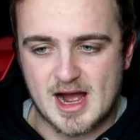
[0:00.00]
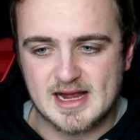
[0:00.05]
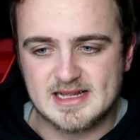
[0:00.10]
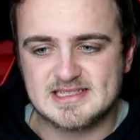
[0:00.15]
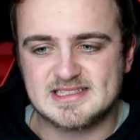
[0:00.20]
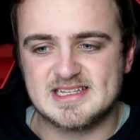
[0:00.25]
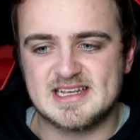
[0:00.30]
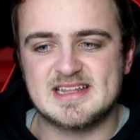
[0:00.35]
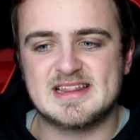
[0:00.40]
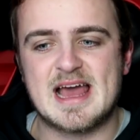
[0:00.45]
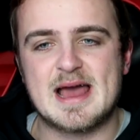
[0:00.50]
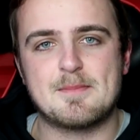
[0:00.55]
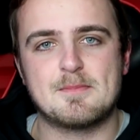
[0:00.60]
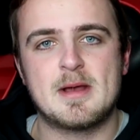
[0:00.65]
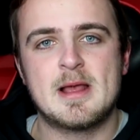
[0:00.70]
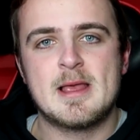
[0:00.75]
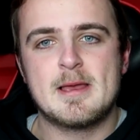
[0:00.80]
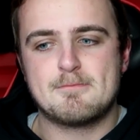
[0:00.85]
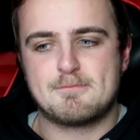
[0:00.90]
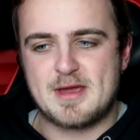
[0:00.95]
I see
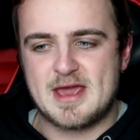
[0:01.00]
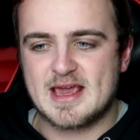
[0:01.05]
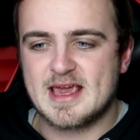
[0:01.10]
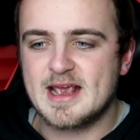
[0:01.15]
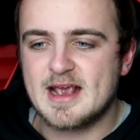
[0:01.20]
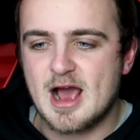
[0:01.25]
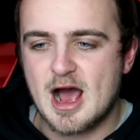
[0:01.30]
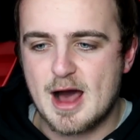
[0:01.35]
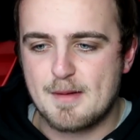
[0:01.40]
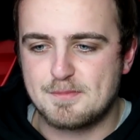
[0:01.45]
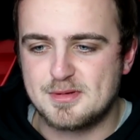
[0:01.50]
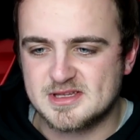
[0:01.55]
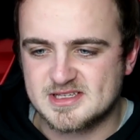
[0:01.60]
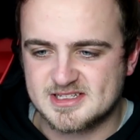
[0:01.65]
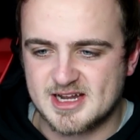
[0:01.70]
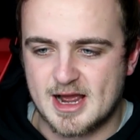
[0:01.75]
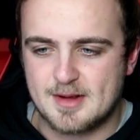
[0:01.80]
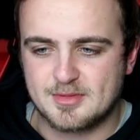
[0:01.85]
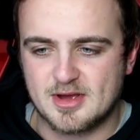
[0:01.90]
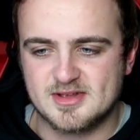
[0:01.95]
them picking it up
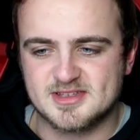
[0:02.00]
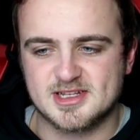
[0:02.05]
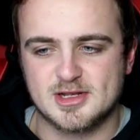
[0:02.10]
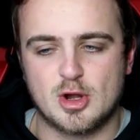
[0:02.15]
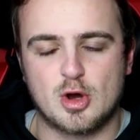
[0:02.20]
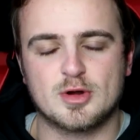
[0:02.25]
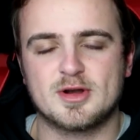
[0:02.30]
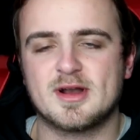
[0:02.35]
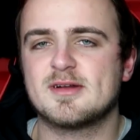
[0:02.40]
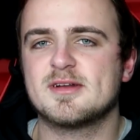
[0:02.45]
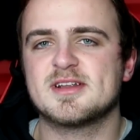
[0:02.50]
as time goes along.